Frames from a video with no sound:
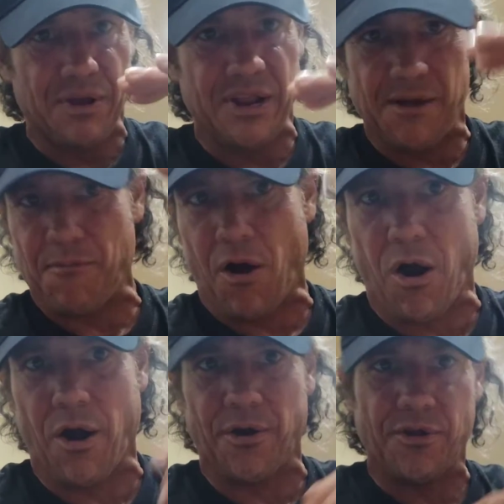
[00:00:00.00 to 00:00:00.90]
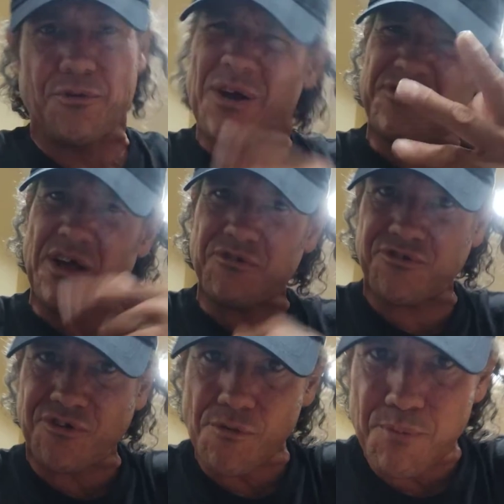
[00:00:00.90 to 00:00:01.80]
medium, hard. Does that sound
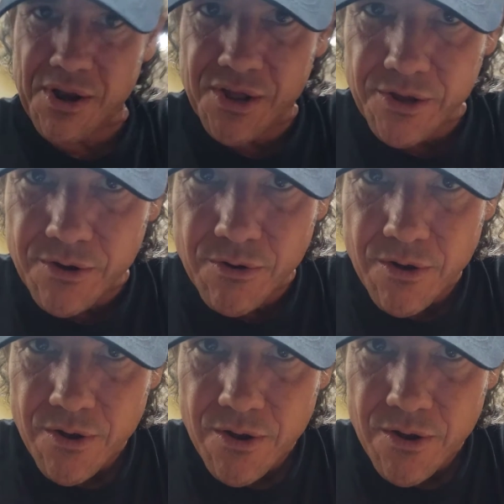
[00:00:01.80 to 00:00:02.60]
stupid to you?